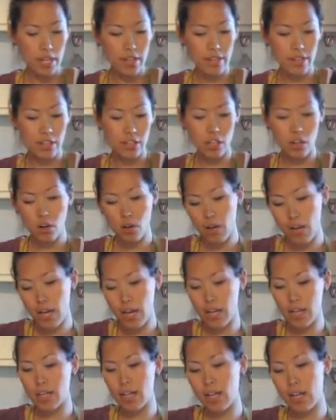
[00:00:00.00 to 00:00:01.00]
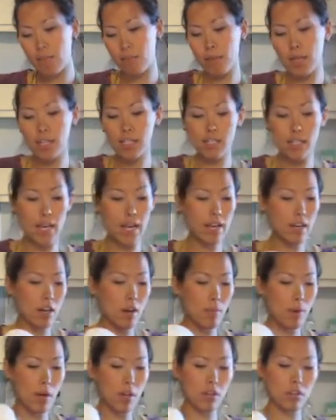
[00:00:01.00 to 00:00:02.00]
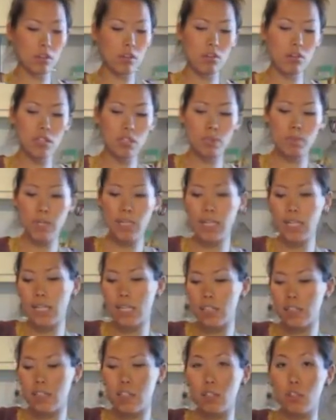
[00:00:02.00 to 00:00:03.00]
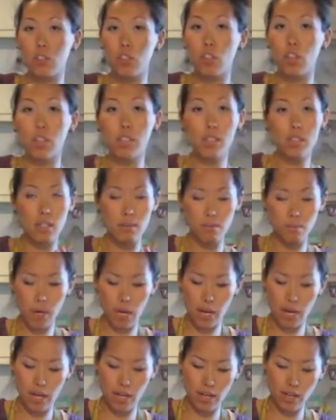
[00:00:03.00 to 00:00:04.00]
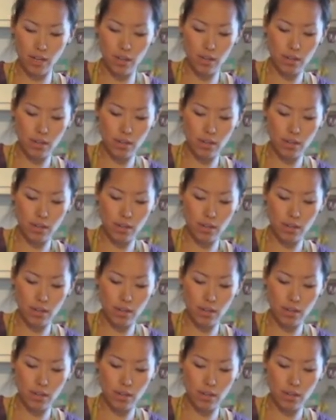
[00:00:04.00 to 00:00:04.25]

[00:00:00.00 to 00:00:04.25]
then go ahead and mix that up on a low speed until just combined.